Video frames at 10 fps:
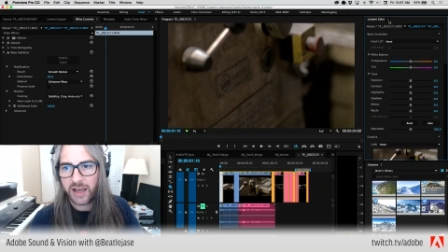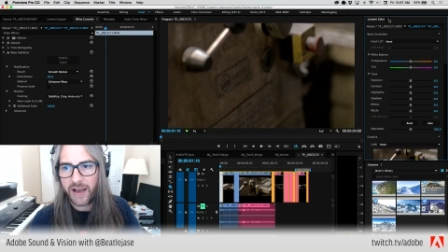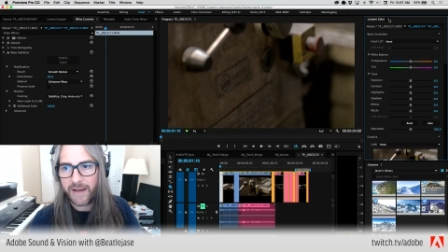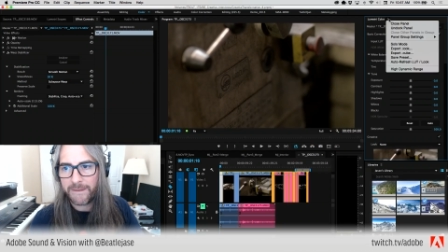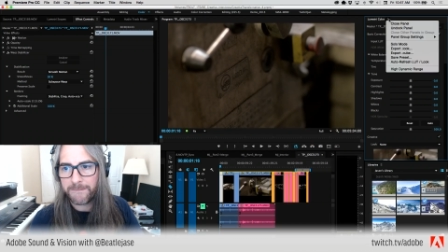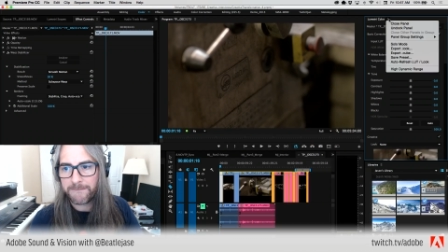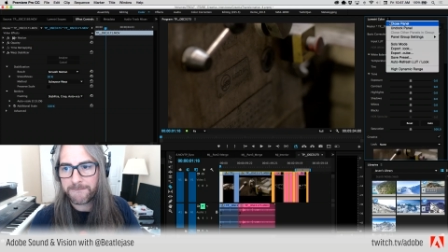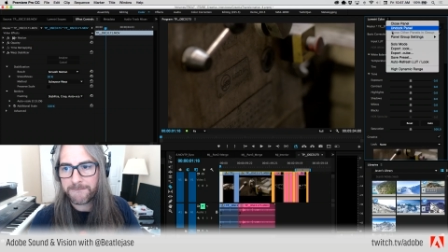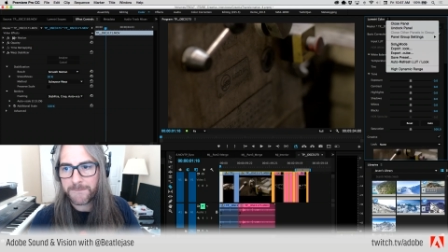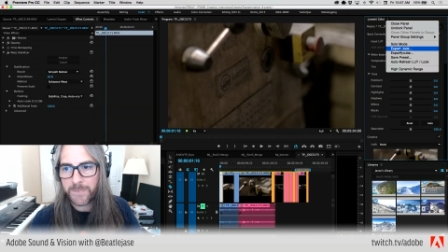
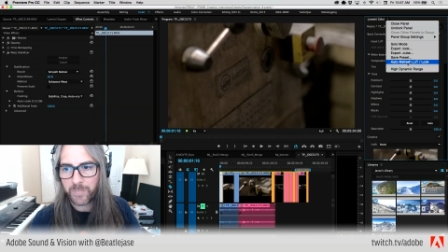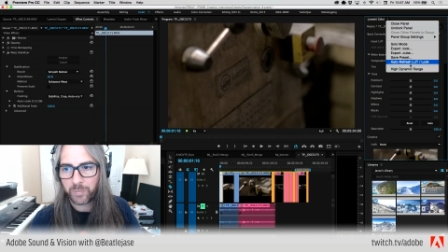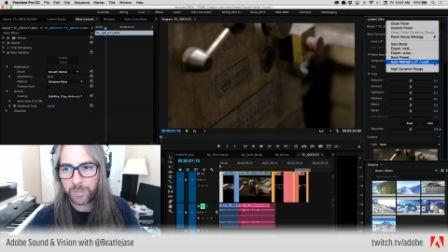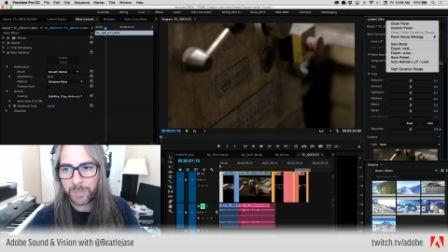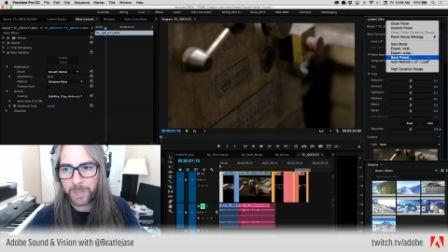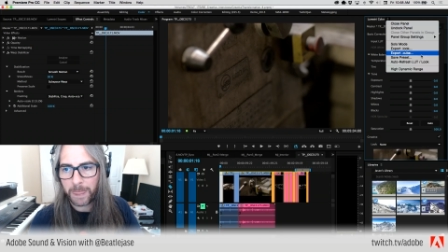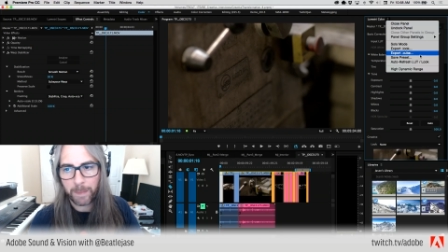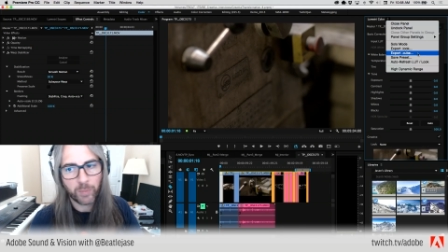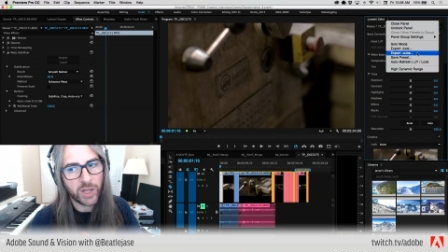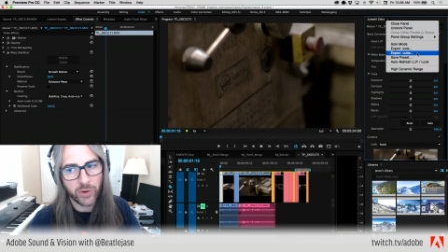
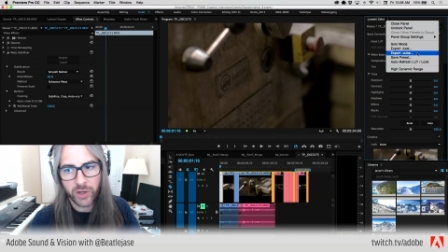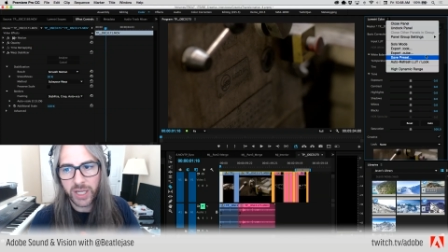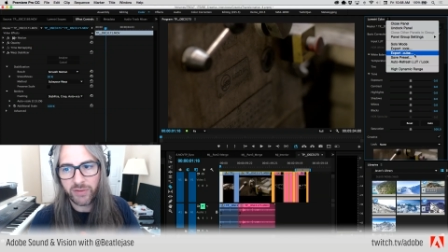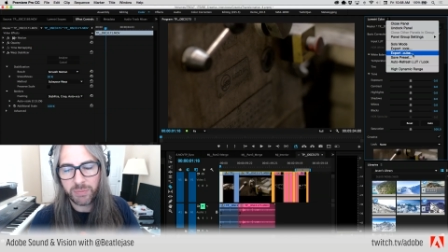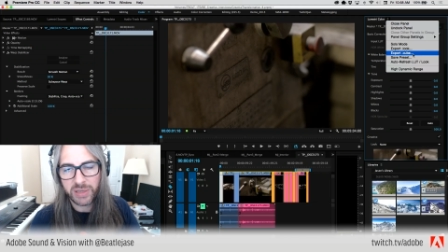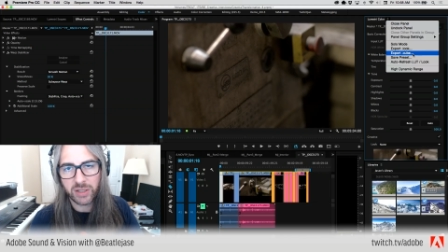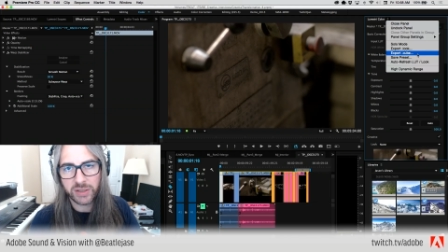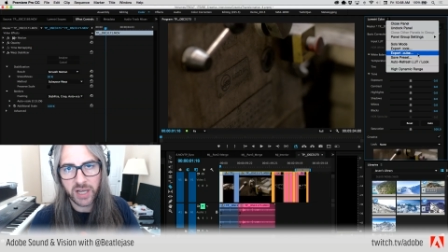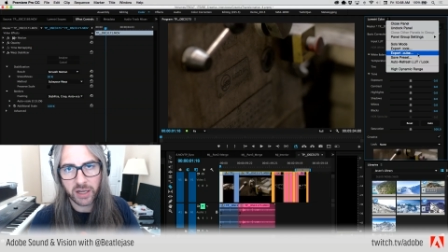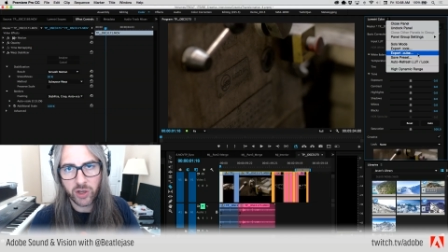You know, you can even
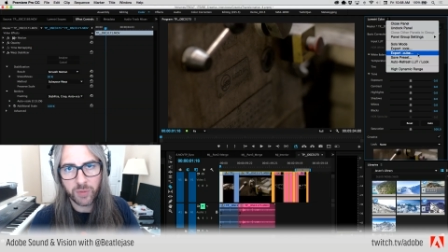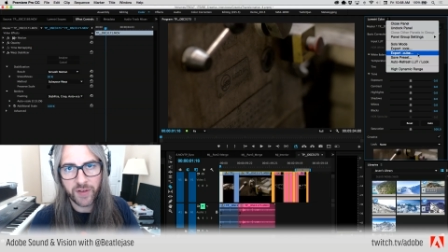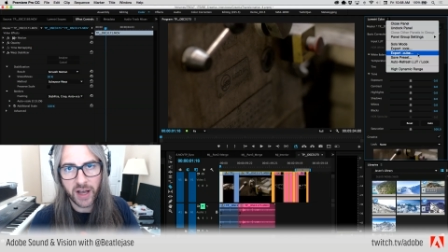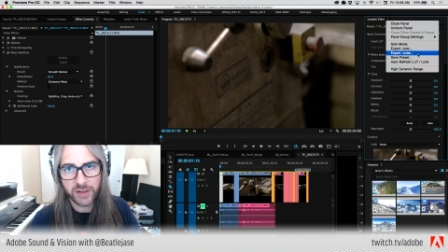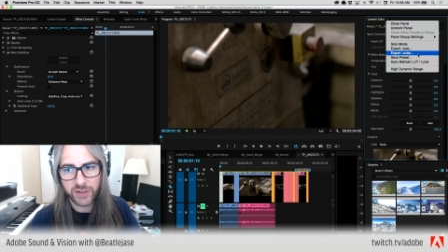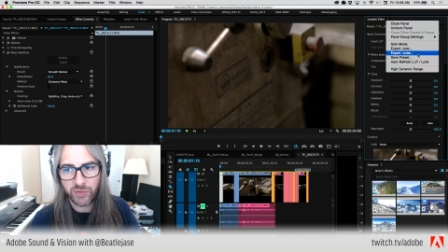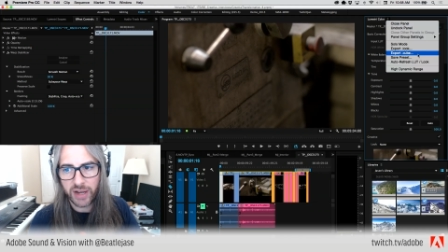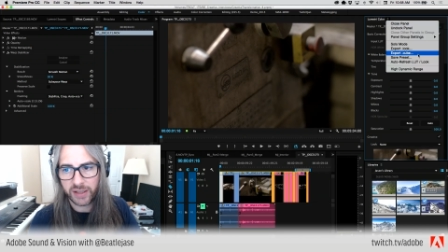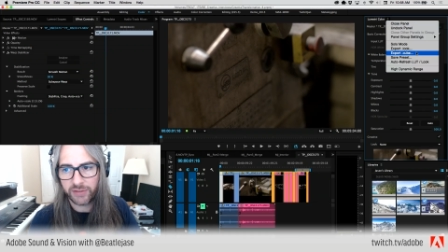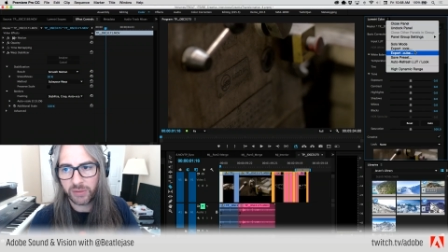build .cube files
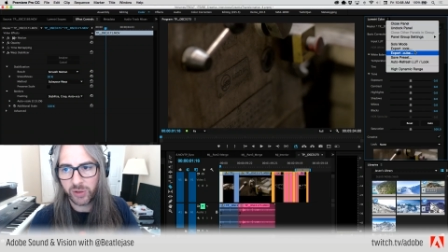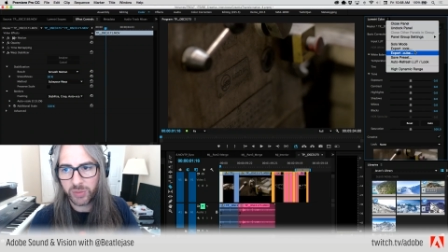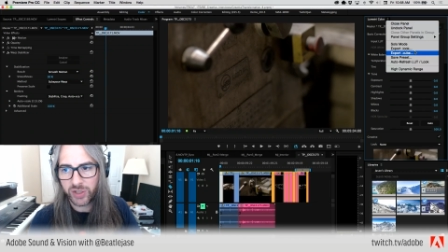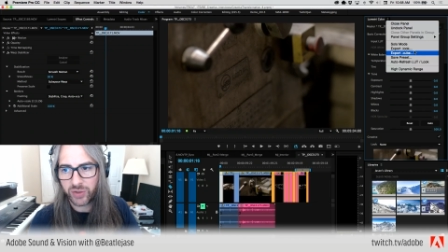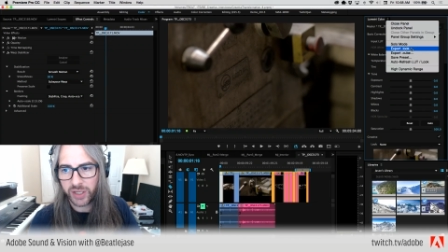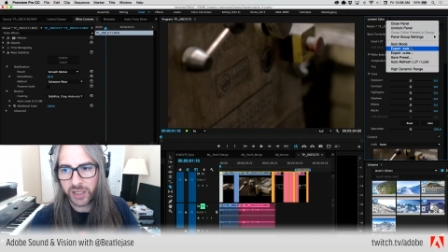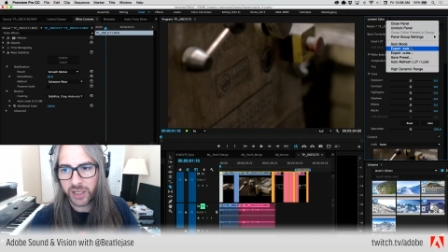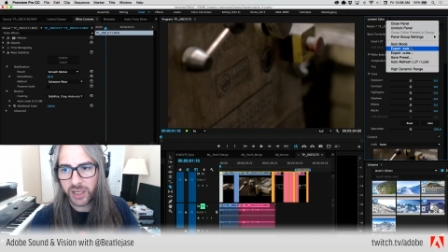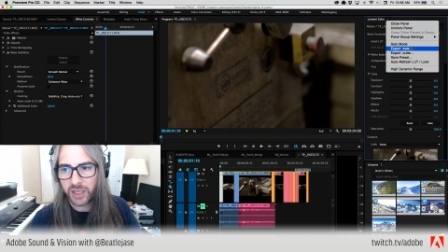directly from Lumetri,